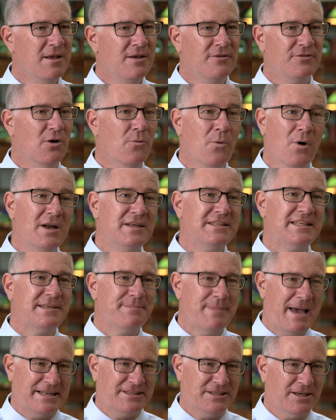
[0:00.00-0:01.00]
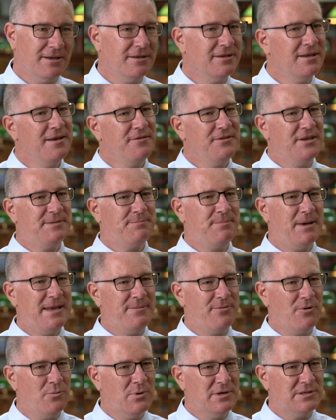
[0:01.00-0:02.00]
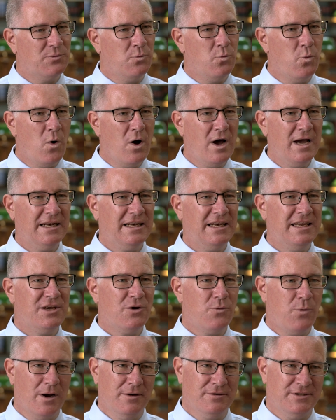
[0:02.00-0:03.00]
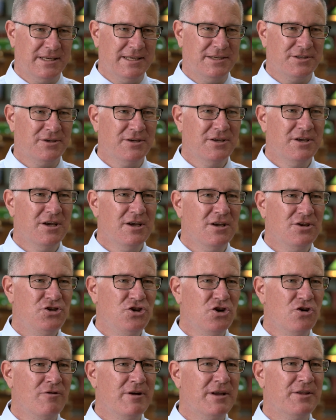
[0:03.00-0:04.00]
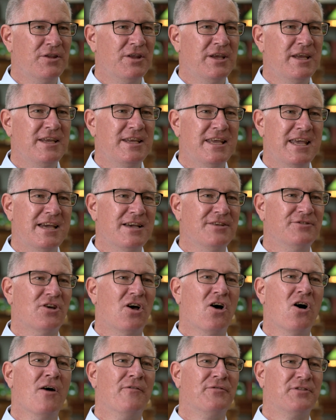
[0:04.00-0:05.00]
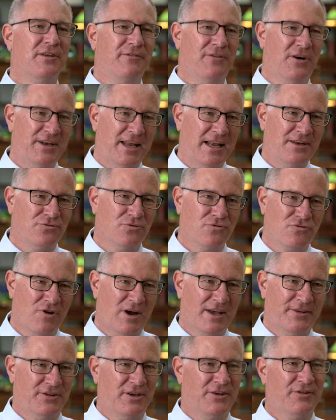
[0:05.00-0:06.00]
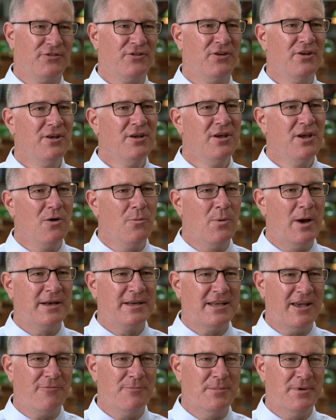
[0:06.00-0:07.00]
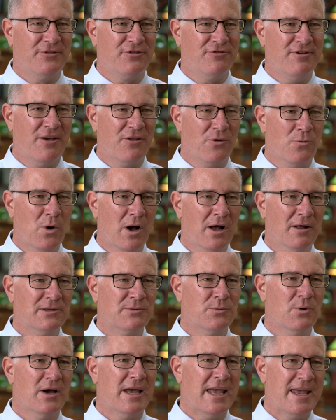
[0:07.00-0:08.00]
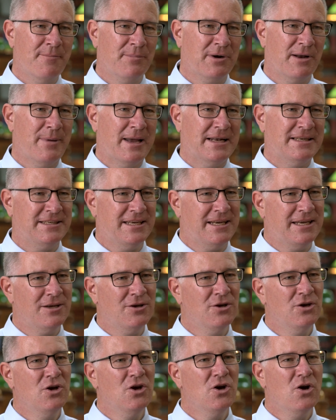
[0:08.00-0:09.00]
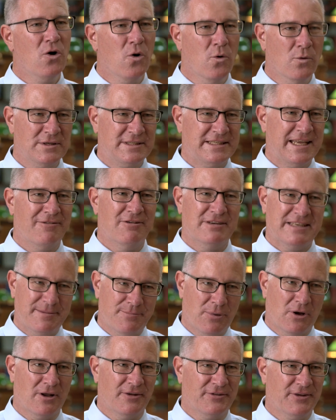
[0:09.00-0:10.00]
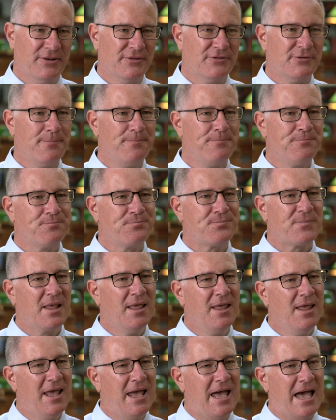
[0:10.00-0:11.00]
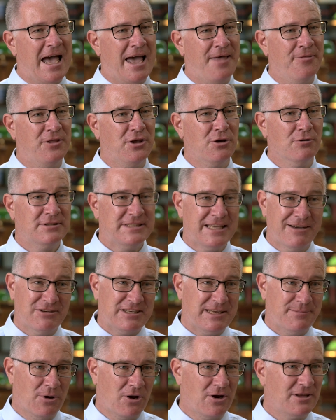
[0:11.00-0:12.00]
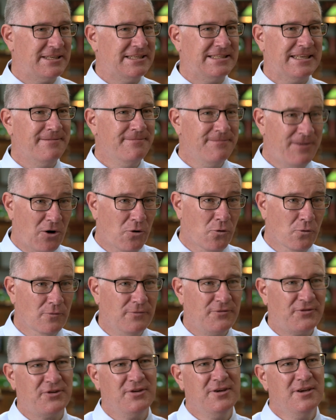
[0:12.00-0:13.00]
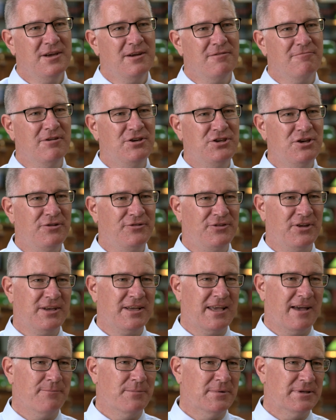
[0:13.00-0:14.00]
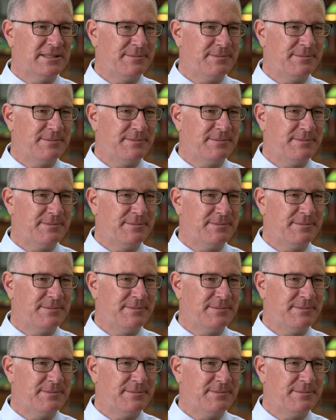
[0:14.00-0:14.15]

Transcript: So why does this matter? This paper was widely quoted during the years after the financial crisis, when governments around the world were implementing austerity policies. And the austerity policies involved reducing government